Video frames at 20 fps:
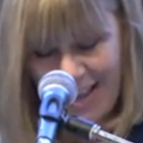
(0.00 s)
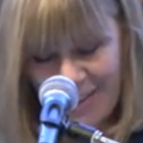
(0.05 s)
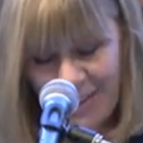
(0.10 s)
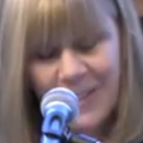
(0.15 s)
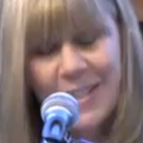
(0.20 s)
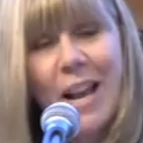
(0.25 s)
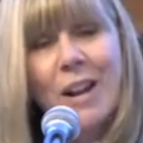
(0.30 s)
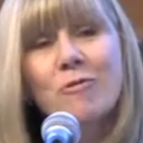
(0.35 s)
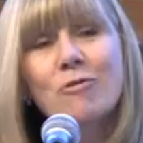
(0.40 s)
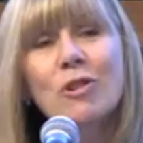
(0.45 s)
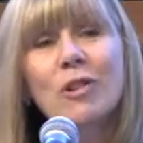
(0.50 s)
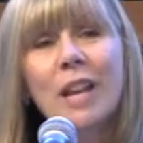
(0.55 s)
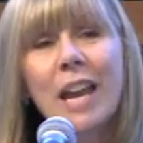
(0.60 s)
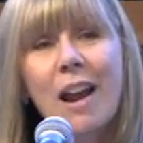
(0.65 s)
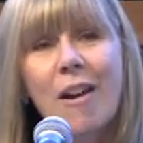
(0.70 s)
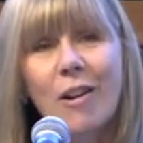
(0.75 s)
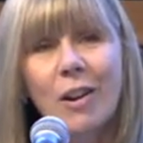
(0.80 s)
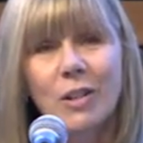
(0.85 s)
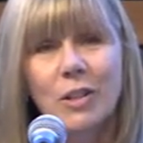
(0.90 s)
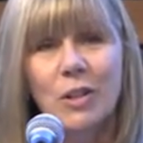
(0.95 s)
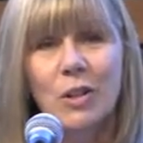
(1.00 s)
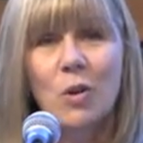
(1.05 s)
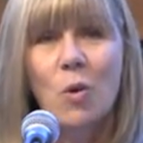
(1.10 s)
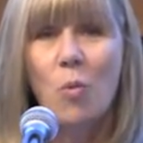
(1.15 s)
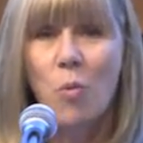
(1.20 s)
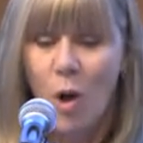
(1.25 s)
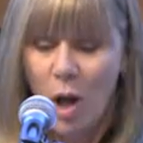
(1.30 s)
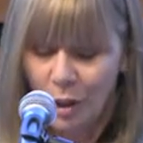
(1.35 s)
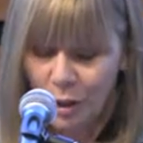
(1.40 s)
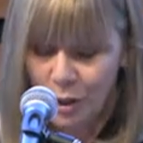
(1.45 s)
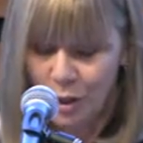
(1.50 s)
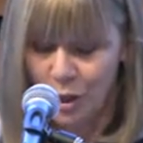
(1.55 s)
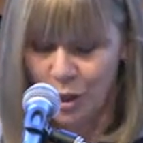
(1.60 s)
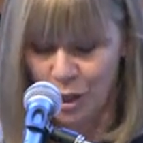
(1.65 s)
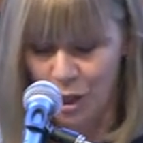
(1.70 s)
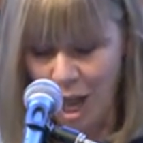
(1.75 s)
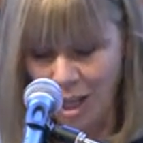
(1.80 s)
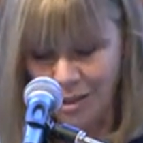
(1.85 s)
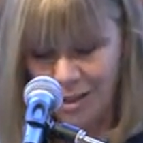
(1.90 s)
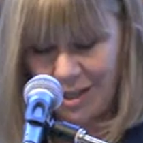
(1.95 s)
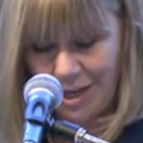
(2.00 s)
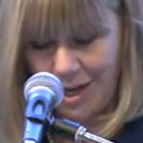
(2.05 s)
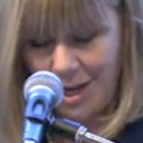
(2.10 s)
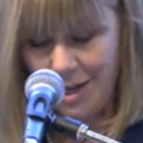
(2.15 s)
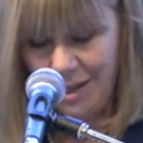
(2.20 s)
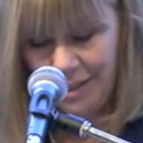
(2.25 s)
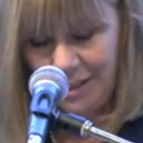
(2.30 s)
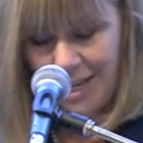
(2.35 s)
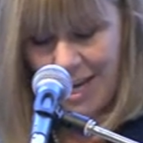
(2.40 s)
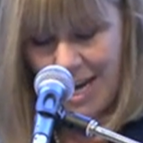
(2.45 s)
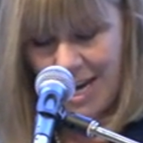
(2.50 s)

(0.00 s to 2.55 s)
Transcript: The central character, Walter Schotsky,